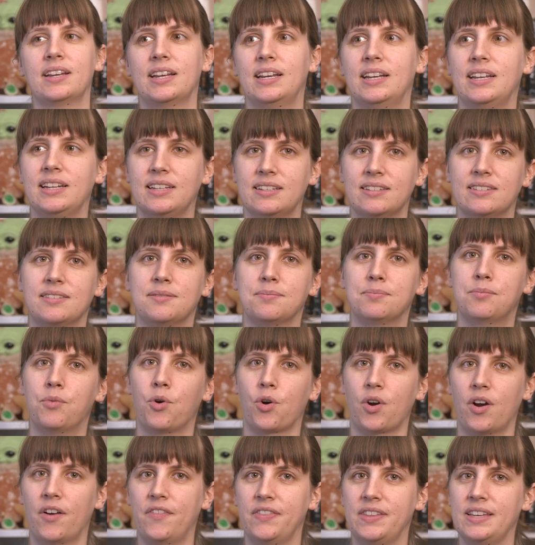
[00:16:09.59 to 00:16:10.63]
it is more
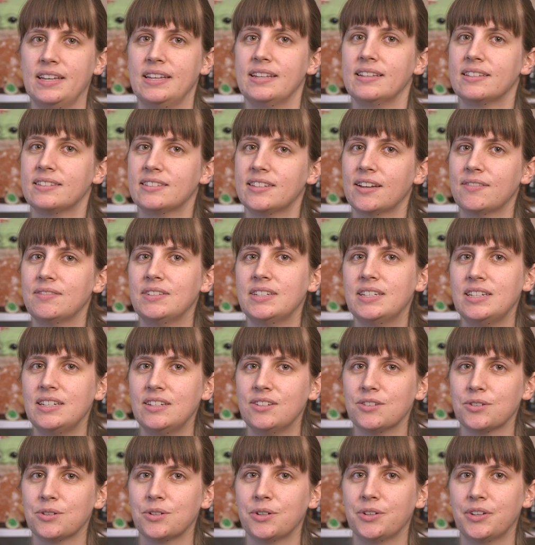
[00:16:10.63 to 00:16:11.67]
on the
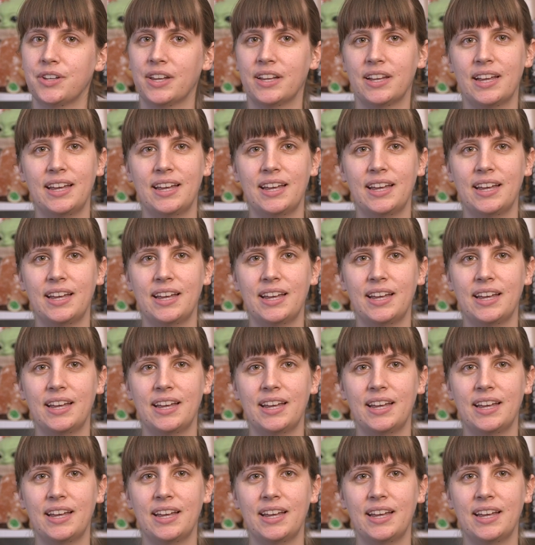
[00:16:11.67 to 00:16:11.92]
17-year-old